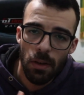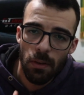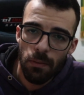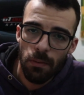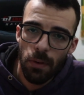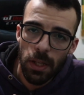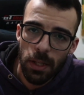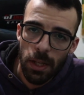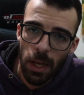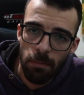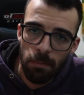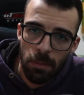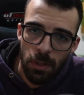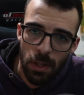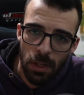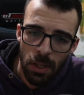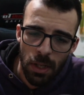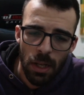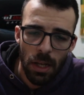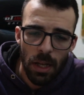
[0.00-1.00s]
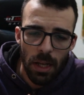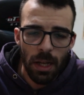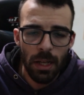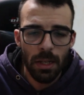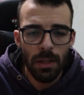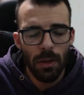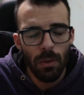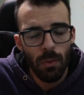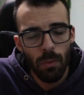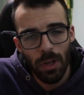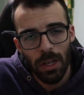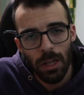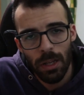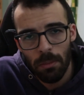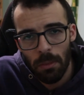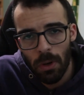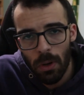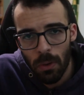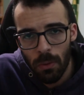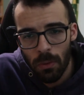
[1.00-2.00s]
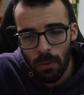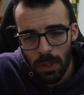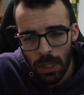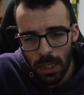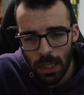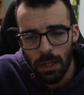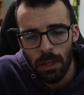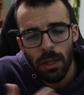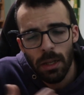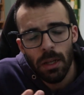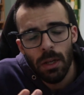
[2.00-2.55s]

Fred Hampton and William O'Neill,